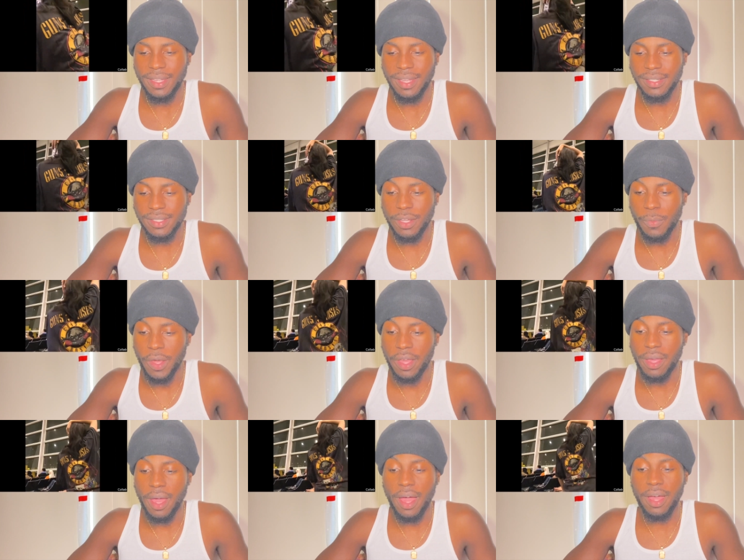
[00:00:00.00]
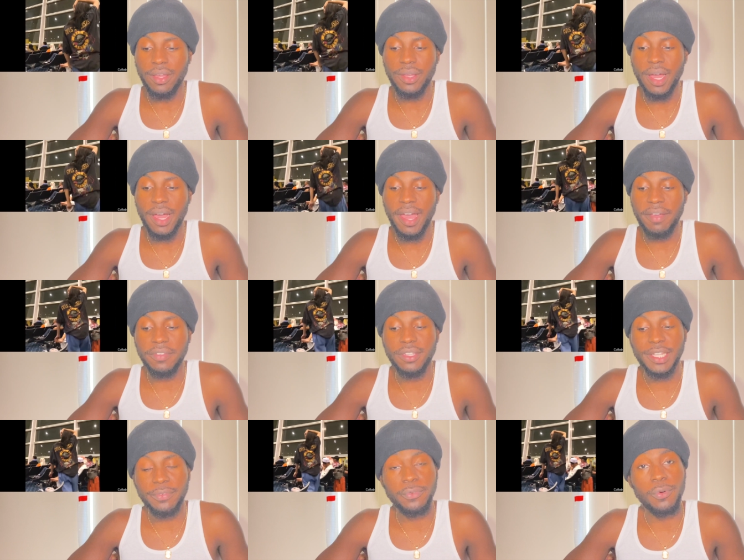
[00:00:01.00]
It's the way you're, you're having the
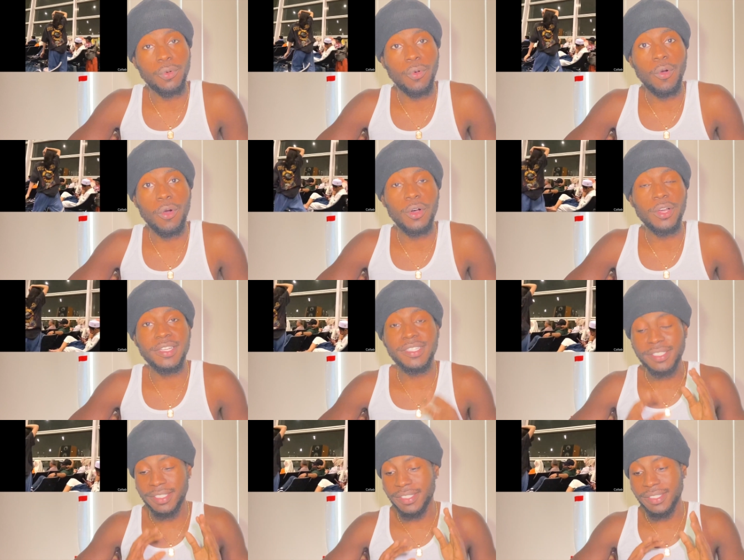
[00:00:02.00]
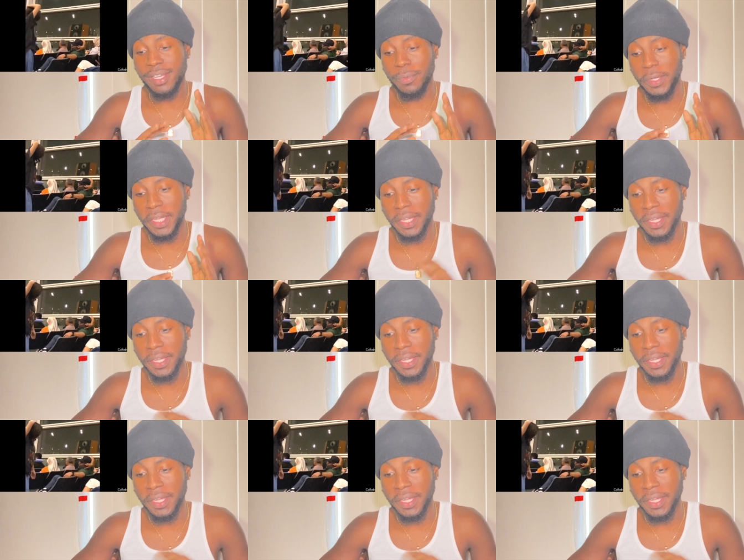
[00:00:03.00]
phone call. It's, it's the way.